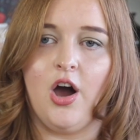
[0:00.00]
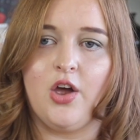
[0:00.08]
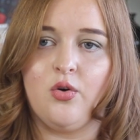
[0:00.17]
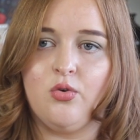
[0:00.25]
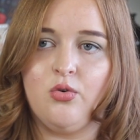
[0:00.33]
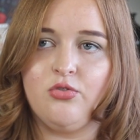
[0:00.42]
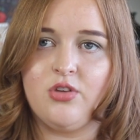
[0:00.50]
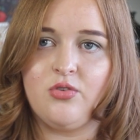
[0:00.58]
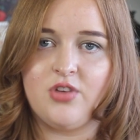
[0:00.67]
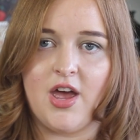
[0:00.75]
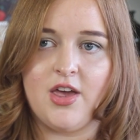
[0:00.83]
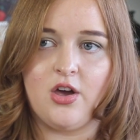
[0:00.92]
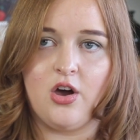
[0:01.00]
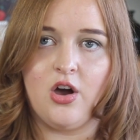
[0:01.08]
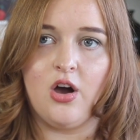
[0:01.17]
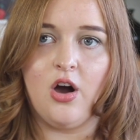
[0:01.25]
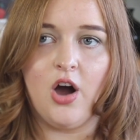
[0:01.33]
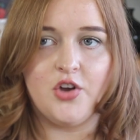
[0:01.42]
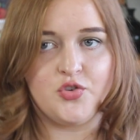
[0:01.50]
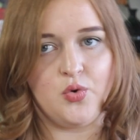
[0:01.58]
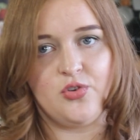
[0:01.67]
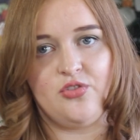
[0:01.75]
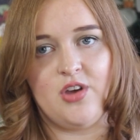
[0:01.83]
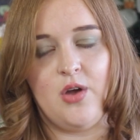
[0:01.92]
I also take
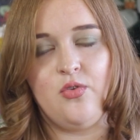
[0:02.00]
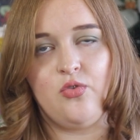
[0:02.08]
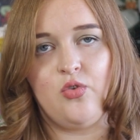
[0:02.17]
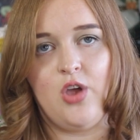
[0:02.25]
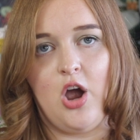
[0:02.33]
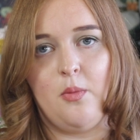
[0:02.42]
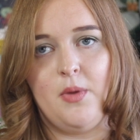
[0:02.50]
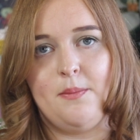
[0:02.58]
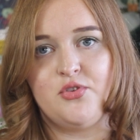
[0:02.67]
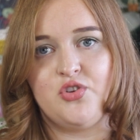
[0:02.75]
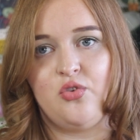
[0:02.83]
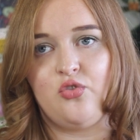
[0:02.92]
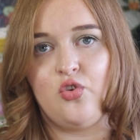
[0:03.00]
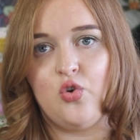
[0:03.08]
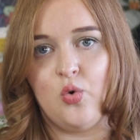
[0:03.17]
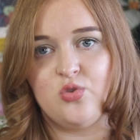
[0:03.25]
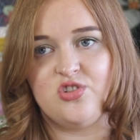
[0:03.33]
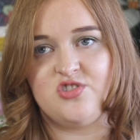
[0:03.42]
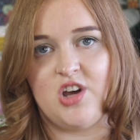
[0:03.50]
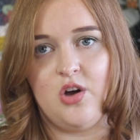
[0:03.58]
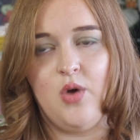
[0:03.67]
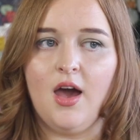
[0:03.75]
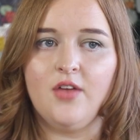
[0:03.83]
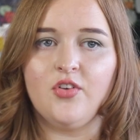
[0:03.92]
hydrocortisone to help me produce
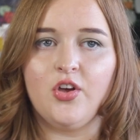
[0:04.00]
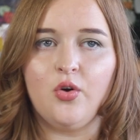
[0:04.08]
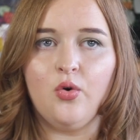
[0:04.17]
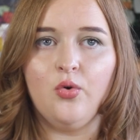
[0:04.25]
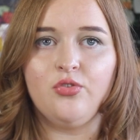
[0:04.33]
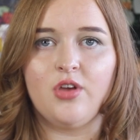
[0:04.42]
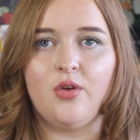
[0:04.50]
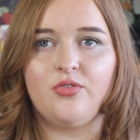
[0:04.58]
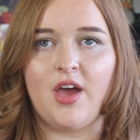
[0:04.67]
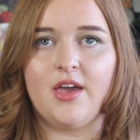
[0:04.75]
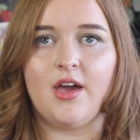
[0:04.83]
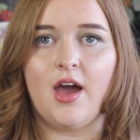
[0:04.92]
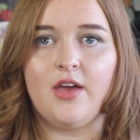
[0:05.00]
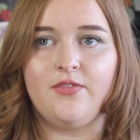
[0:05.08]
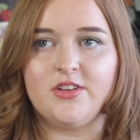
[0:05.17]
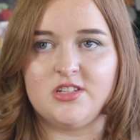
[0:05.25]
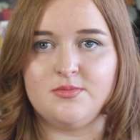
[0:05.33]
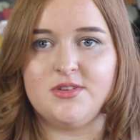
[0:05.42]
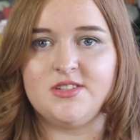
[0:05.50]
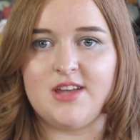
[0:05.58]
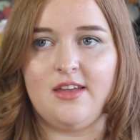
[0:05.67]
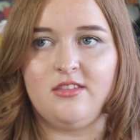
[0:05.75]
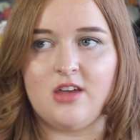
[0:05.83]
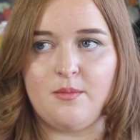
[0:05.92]
cortisol, and I also take a vitamin
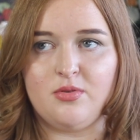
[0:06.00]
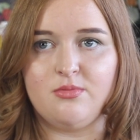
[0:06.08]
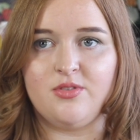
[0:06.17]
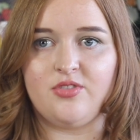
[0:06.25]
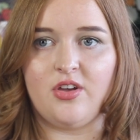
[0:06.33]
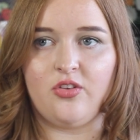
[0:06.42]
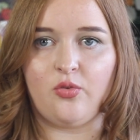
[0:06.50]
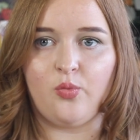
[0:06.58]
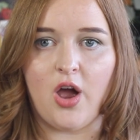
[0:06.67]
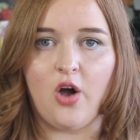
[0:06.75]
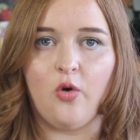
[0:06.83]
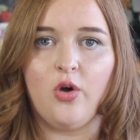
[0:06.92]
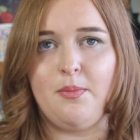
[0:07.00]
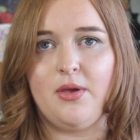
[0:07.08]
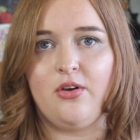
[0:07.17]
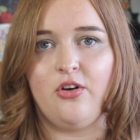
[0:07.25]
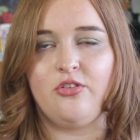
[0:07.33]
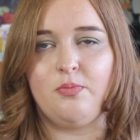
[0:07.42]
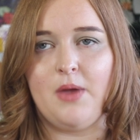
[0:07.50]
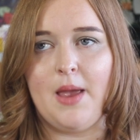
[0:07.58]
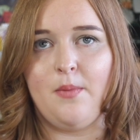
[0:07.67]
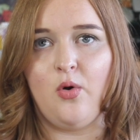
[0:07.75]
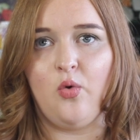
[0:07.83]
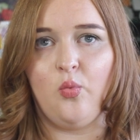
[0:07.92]
D supplement as well, because
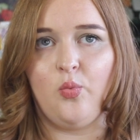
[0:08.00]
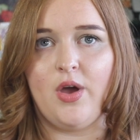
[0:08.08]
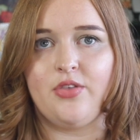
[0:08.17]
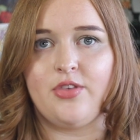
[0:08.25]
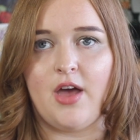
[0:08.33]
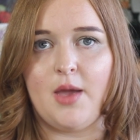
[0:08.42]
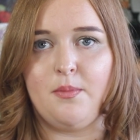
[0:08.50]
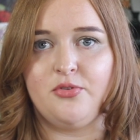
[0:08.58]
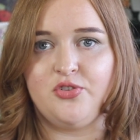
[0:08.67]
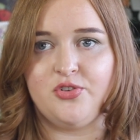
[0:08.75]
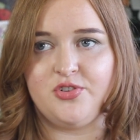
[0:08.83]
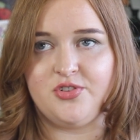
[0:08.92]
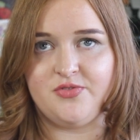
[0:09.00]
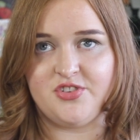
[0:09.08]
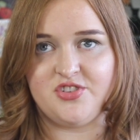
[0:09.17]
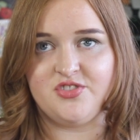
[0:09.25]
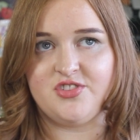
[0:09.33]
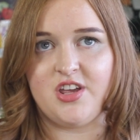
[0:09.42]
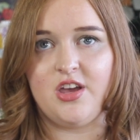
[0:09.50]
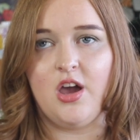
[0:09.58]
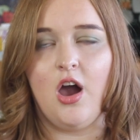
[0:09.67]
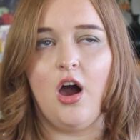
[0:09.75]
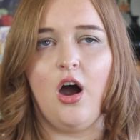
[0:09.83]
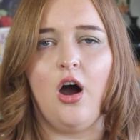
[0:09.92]
people with a pituitary deficiency
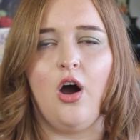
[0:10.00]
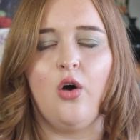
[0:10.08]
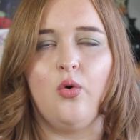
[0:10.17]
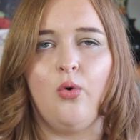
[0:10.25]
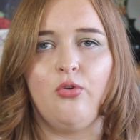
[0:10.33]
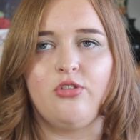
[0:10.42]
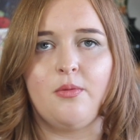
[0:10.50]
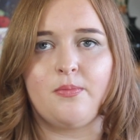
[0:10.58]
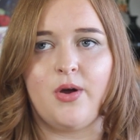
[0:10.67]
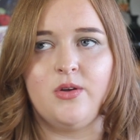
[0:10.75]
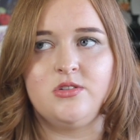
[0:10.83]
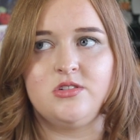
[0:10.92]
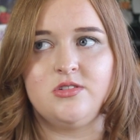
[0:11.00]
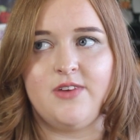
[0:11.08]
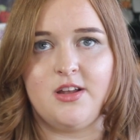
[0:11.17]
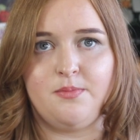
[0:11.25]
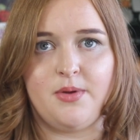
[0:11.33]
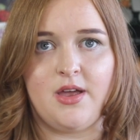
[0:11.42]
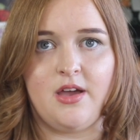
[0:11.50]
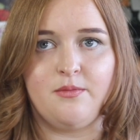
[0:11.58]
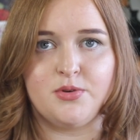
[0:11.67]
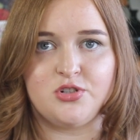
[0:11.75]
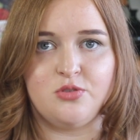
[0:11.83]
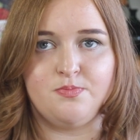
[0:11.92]
are also prone to developing
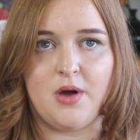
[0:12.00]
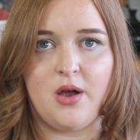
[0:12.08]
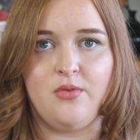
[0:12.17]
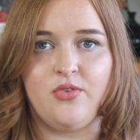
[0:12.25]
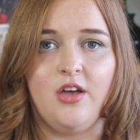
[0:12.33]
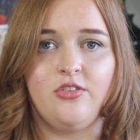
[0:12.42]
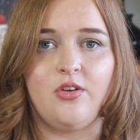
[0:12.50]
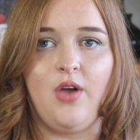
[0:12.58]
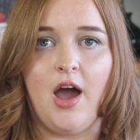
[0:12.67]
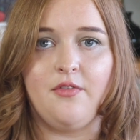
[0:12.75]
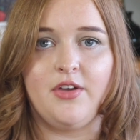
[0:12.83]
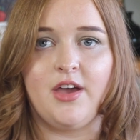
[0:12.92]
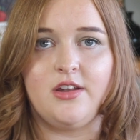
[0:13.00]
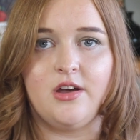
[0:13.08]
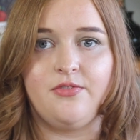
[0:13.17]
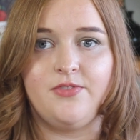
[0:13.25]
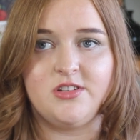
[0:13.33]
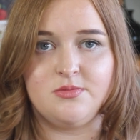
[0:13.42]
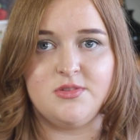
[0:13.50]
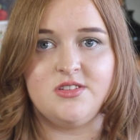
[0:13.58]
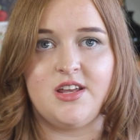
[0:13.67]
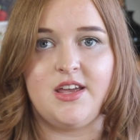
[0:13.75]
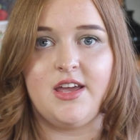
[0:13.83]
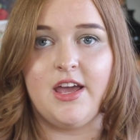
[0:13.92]
brittle bones, so having enough vitamin
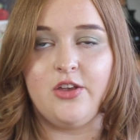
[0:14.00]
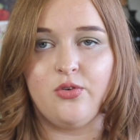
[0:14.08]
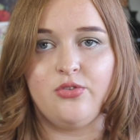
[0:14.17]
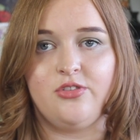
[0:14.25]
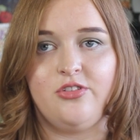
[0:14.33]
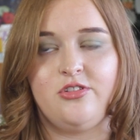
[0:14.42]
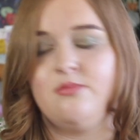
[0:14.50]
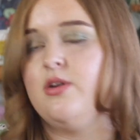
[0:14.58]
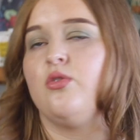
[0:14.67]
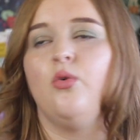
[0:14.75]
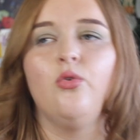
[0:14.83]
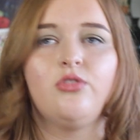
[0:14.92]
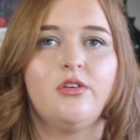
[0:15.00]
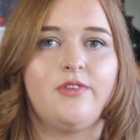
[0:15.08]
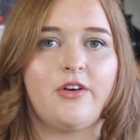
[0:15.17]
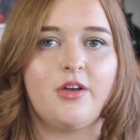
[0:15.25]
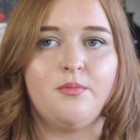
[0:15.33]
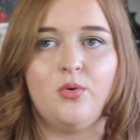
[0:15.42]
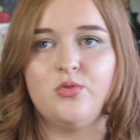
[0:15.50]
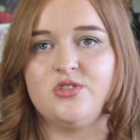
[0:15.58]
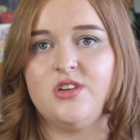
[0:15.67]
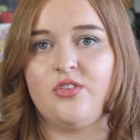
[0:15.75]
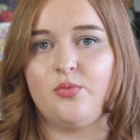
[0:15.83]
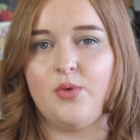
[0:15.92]
D in your system is also very important as